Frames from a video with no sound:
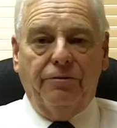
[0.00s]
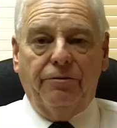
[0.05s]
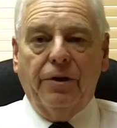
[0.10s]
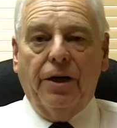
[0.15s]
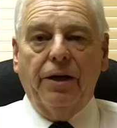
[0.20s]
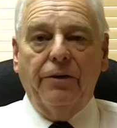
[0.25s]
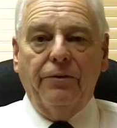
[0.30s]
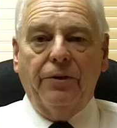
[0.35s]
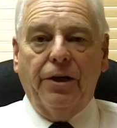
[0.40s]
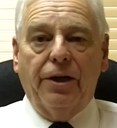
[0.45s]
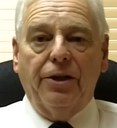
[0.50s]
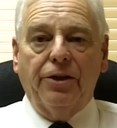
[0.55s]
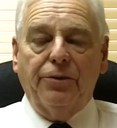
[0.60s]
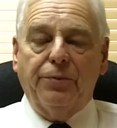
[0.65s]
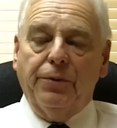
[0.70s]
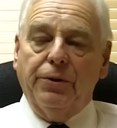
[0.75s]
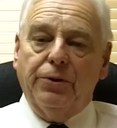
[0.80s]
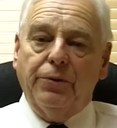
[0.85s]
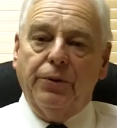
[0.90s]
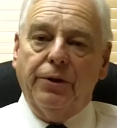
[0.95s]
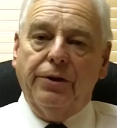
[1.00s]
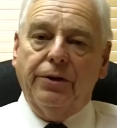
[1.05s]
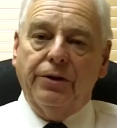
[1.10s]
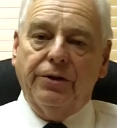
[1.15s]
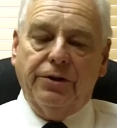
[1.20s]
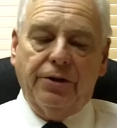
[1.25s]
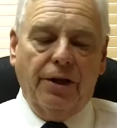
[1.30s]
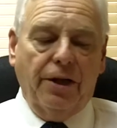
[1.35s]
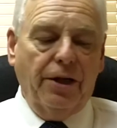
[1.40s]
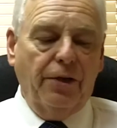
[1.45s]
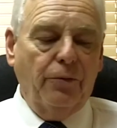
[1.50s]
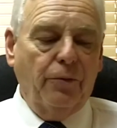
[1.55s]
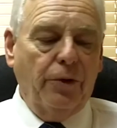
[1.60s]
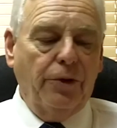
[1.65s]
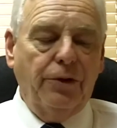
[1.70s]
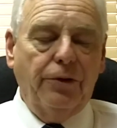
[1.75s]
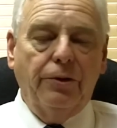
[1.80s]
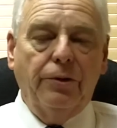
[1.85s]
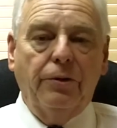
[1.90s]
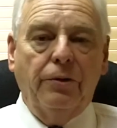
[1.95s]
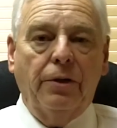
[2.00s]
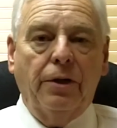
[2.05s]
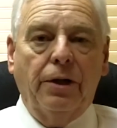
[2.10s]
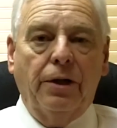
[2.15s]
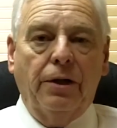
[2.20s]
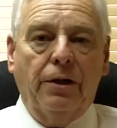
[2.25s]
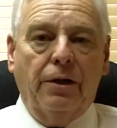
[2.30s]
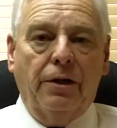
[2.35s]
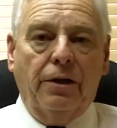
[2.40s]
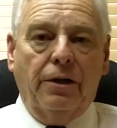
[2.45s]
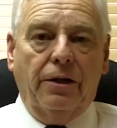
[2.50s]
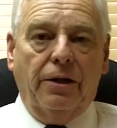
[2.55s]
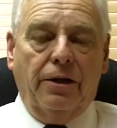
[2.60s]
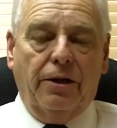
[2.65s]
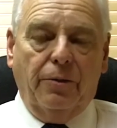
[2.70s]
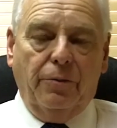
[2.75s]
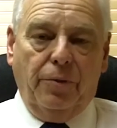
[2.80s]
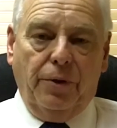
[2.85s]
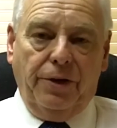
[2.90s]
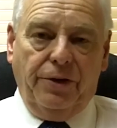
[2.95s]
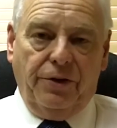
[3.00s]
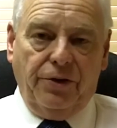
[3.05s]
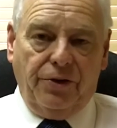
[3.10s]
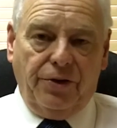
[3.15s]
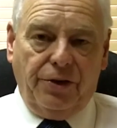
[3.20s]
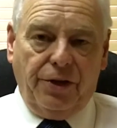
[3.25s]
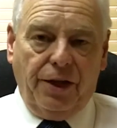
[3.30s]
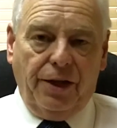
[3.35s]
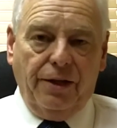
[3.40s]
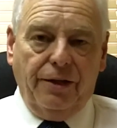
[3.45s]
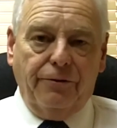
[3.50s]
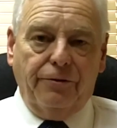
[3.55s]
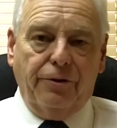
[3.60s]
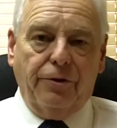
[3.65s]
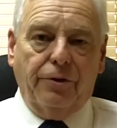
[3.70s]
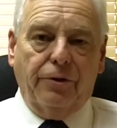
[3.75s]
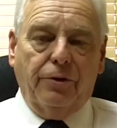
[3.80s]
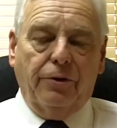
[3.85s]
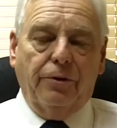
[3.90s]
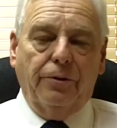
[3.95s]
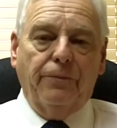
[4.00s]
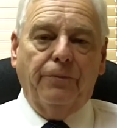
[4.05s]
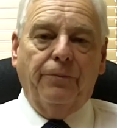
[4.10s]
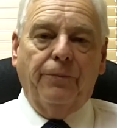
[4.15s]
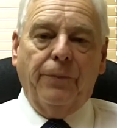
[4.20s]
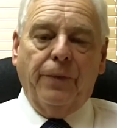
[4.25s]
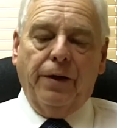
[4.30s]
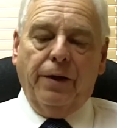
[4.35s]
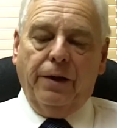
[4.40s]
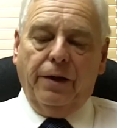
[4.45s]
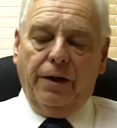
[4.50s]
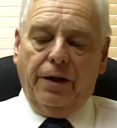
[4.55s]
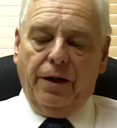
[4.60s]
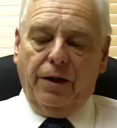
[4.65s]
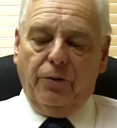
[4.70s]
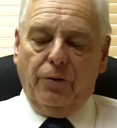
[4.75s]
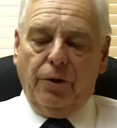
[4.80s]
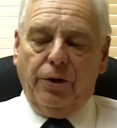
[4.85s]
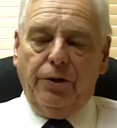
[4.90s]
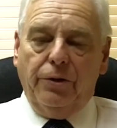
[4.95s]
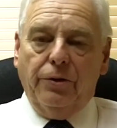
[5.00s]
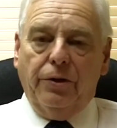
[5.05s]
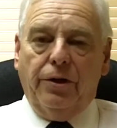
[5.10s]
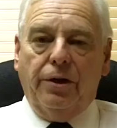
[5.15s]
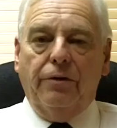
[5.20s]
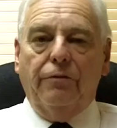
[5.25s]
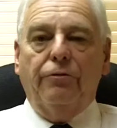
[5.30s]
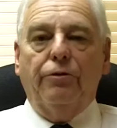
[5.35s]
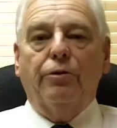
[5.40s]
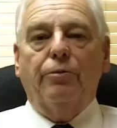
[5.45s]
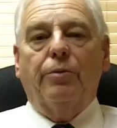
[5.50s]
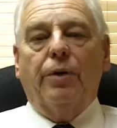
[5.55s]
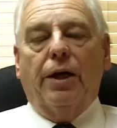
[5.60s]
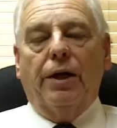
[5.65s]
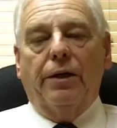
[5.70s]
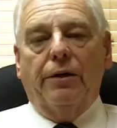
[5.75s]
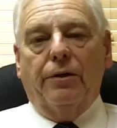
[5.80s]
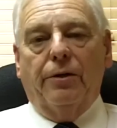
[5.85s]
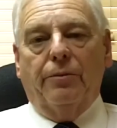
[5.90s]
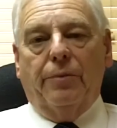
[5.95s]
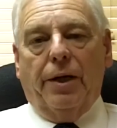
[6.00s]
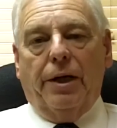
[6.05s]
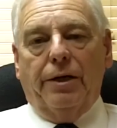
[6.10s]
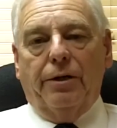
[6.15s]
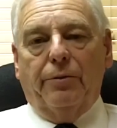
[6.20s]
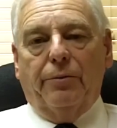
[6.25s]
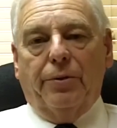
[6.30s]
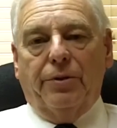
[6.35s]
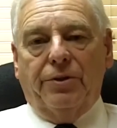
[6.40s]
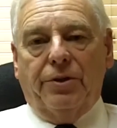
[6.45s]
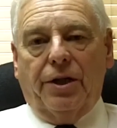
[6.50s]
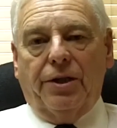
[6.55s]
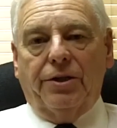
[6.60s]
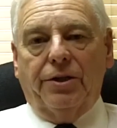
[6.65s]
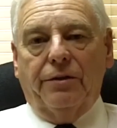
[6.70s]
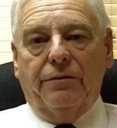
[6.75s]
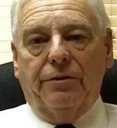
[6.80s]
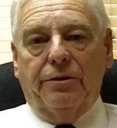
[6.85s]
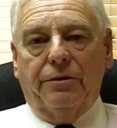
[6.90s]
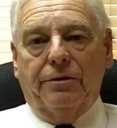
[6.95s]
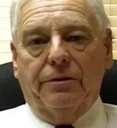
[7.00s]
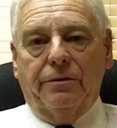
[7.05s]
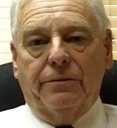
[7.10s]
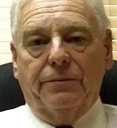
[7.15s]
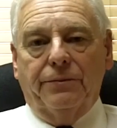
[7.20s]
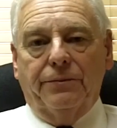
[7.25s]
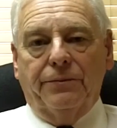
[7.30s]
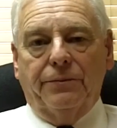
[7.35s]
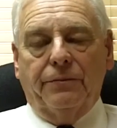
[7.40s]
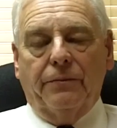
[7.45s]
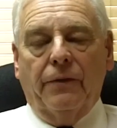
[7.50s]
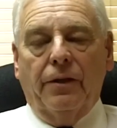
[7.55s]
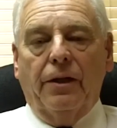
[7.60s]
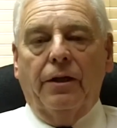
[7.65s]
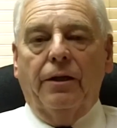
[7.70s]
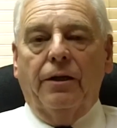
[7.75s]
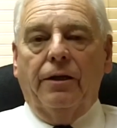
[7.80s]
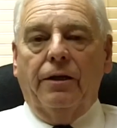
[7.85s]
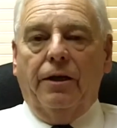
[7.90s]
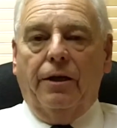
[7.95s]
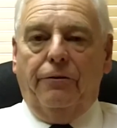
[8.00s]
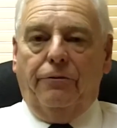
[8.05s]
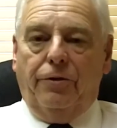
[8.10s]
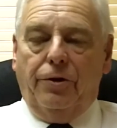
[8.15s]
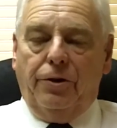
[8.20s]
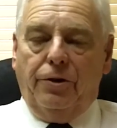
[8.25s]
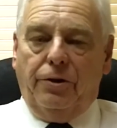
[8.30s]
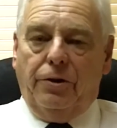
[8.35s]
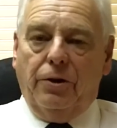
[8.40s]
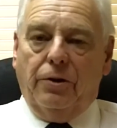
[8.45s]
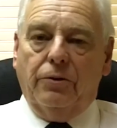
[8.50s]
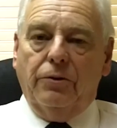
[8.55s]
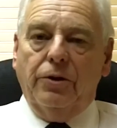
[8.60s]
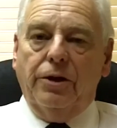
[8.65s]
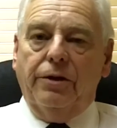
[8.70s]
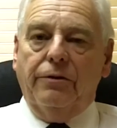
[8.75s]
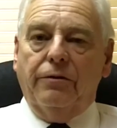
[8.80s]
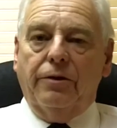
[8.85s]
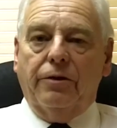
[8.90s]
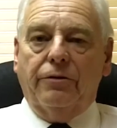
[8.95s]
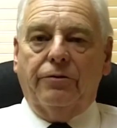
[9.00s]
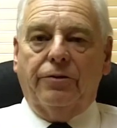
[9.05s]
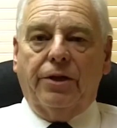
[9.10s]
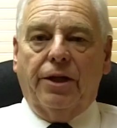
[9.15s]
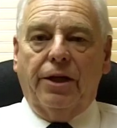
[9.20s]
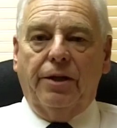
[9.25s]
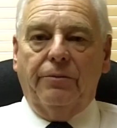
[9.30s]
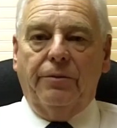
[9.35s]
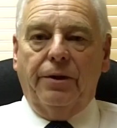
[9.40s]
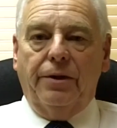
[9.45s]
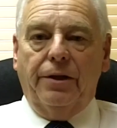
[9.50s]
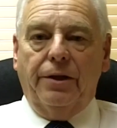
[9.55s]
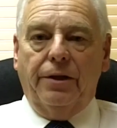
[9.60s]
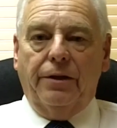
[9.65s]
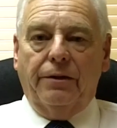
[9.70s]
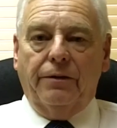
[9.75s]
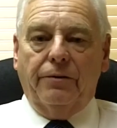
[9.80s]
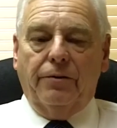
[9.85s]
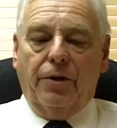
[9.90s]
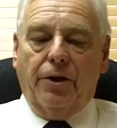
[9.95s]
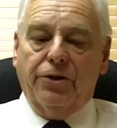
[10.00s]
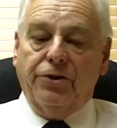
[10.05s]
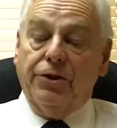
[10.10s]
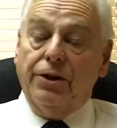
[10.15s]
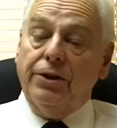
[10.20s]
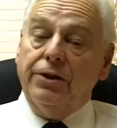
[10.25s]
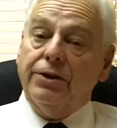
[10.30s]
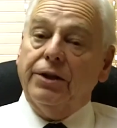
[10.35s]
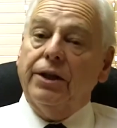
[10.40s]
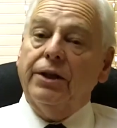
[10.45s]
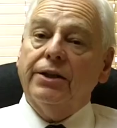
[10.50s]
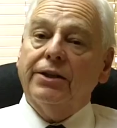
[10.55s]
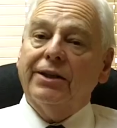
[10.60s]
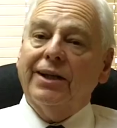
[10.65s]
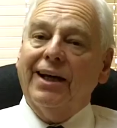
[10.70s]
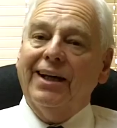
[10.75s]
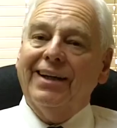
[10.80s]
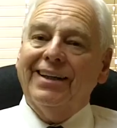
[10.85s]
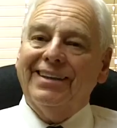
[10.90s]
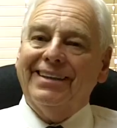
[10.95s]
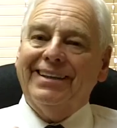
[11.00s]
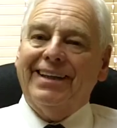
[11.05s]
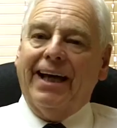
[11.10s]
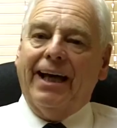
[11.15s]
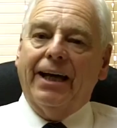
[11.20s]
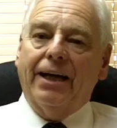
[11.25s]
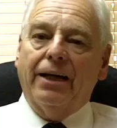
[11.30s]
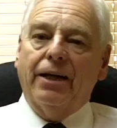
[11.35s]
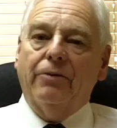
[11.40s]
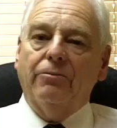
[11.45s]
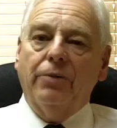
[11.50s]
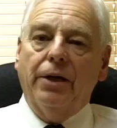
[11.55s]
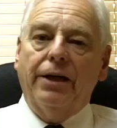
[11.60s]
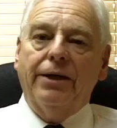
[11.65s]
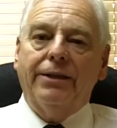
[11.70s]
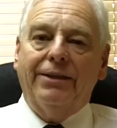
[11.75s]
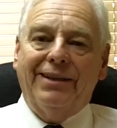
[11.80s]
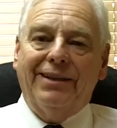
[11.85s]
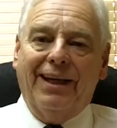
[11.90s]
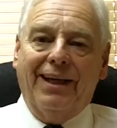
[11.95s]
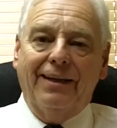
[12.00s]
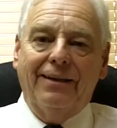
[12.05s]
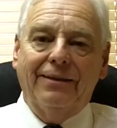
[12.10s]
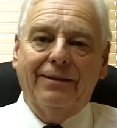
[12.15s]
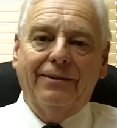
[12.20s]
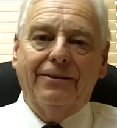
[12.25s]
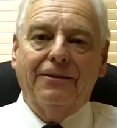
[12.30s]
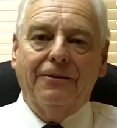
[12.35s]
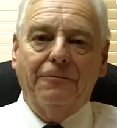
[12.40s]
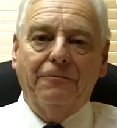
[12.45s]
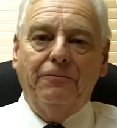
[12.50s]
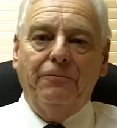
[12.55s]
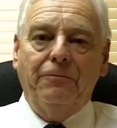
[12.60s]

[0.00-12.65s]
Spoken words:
5 days between the time when you complete the sale of your home and when you give the buyer possession of your home. If you don't leave enough time in there, because these things kind of stack up like tents,